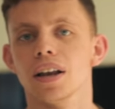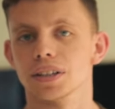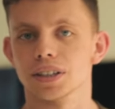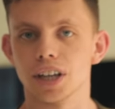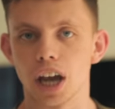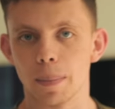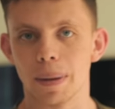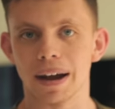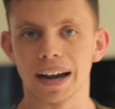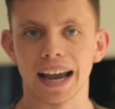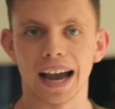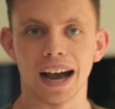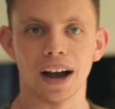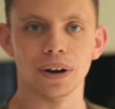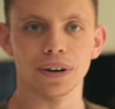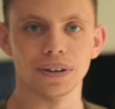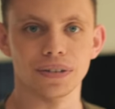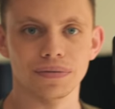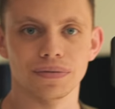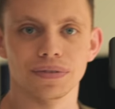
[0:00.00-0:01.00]
let's go back
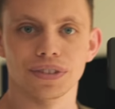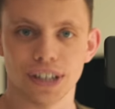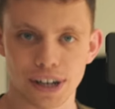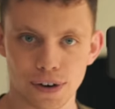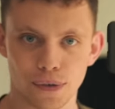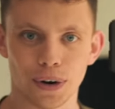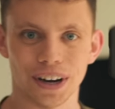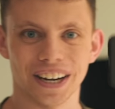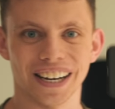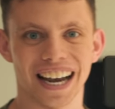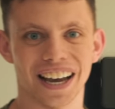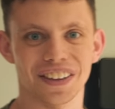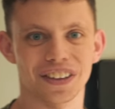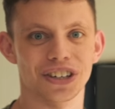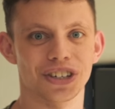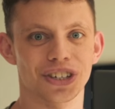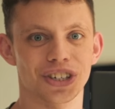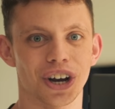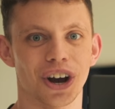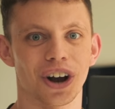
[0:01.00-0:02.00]
out and see if we can get
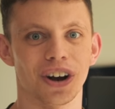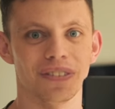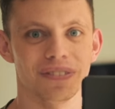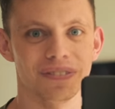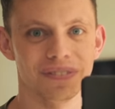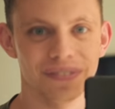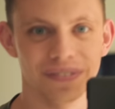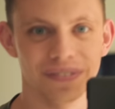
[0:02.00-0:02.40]
this shot.